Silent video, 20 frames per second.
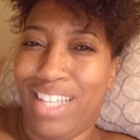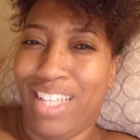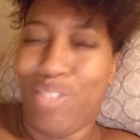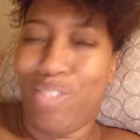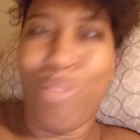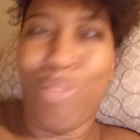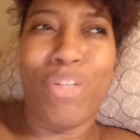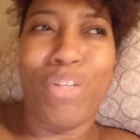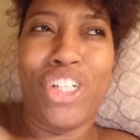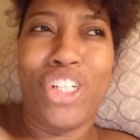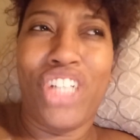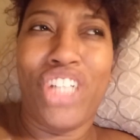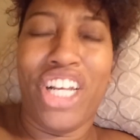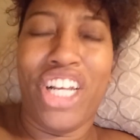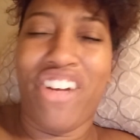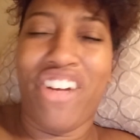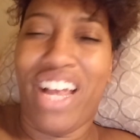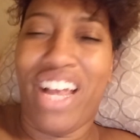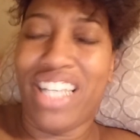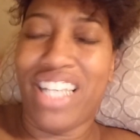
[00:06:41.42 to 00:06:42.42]
So we want to
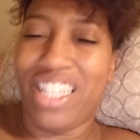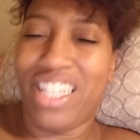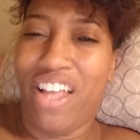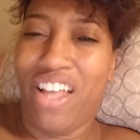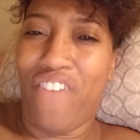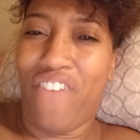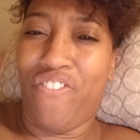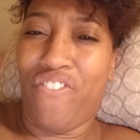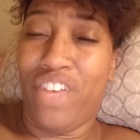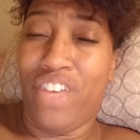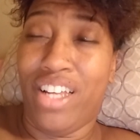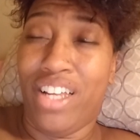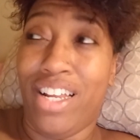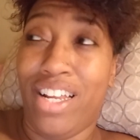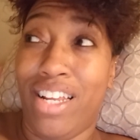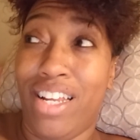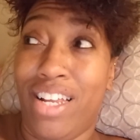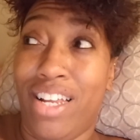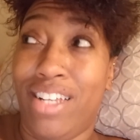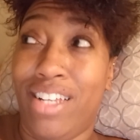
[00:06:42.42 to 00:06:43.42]
shake our ass and have fun
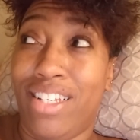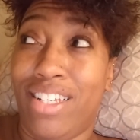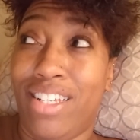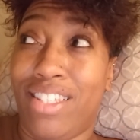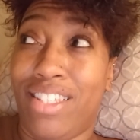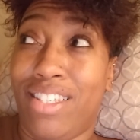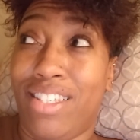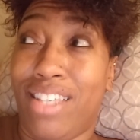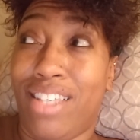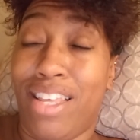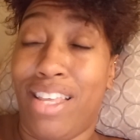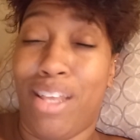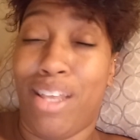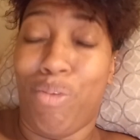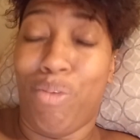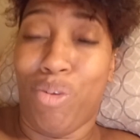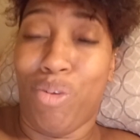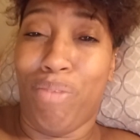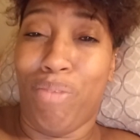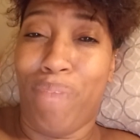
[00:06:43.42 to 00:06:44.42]
and then say
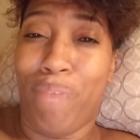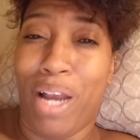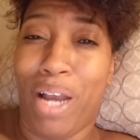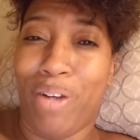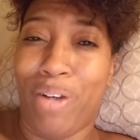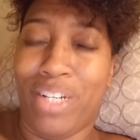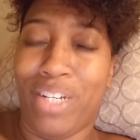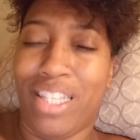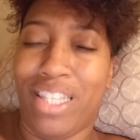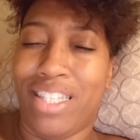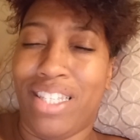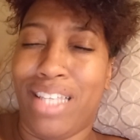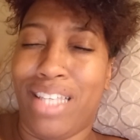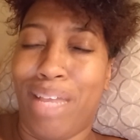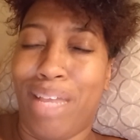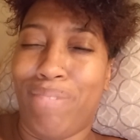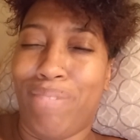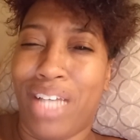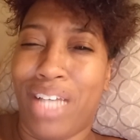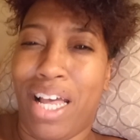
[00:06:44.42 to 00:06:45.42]
that we're empowered at the
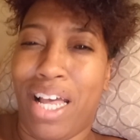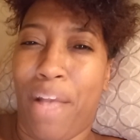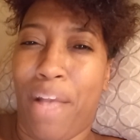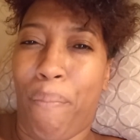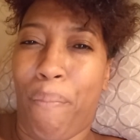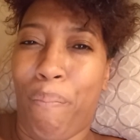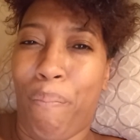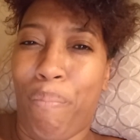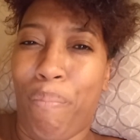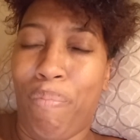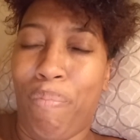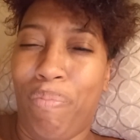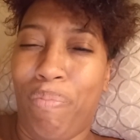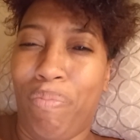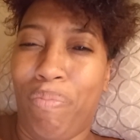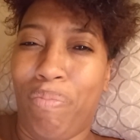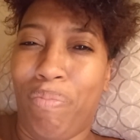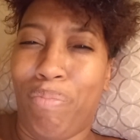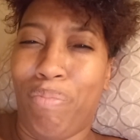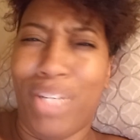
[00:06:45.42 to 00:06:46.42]
same time,
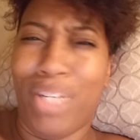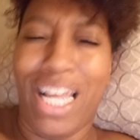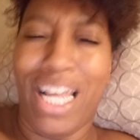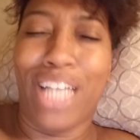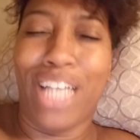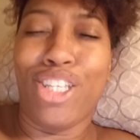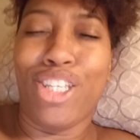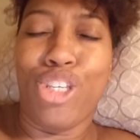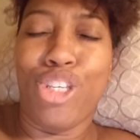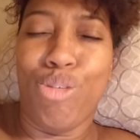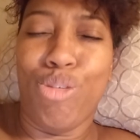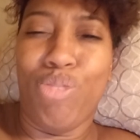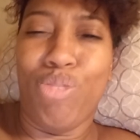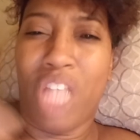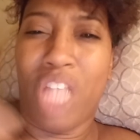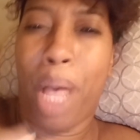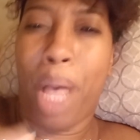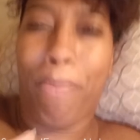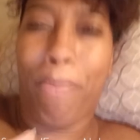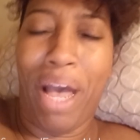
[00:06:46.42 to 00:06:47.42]
but not use
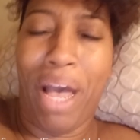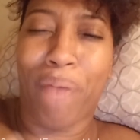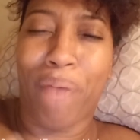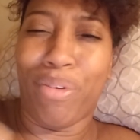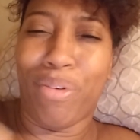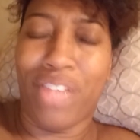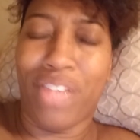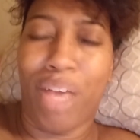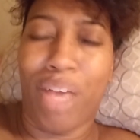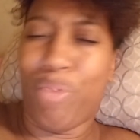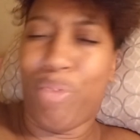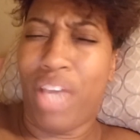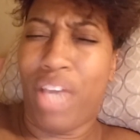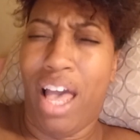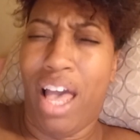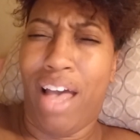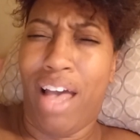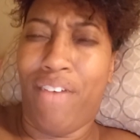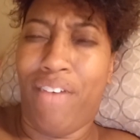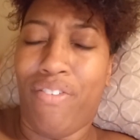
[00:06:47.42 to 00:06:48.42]
that power that we
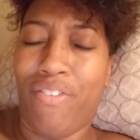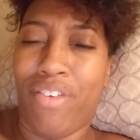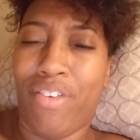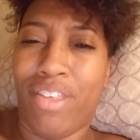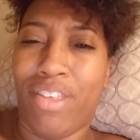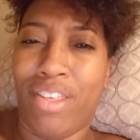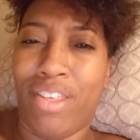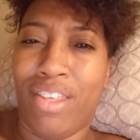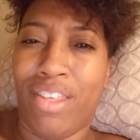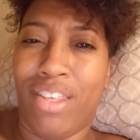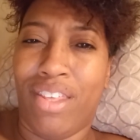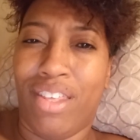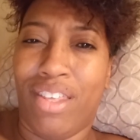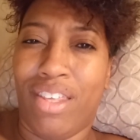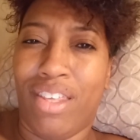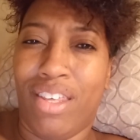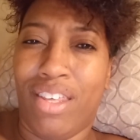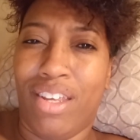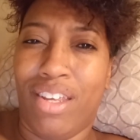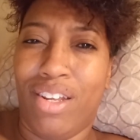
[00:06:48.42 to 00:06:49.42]
have?
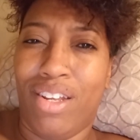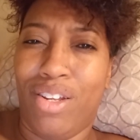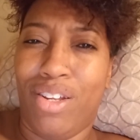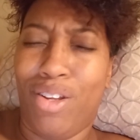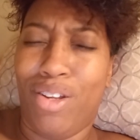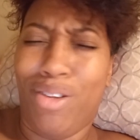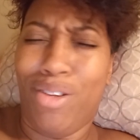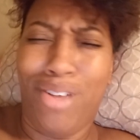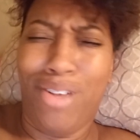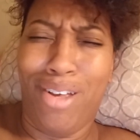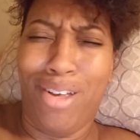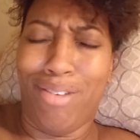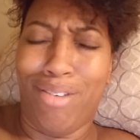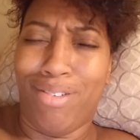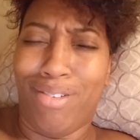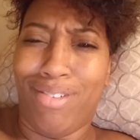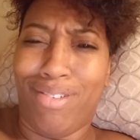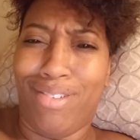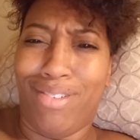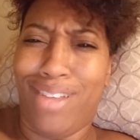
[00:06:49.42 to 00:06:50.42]
No,
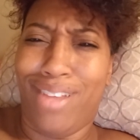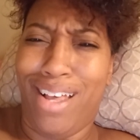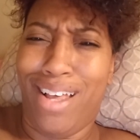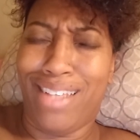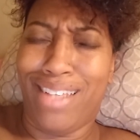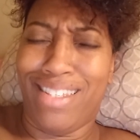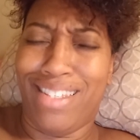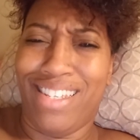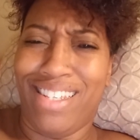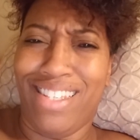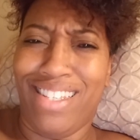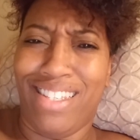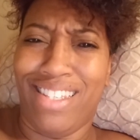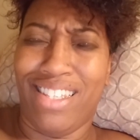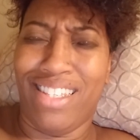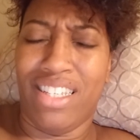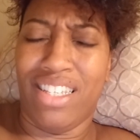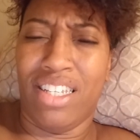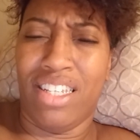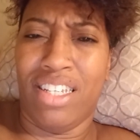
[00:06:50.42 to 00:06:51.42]
no, nah,
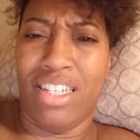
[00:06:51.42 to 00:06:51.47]
sis.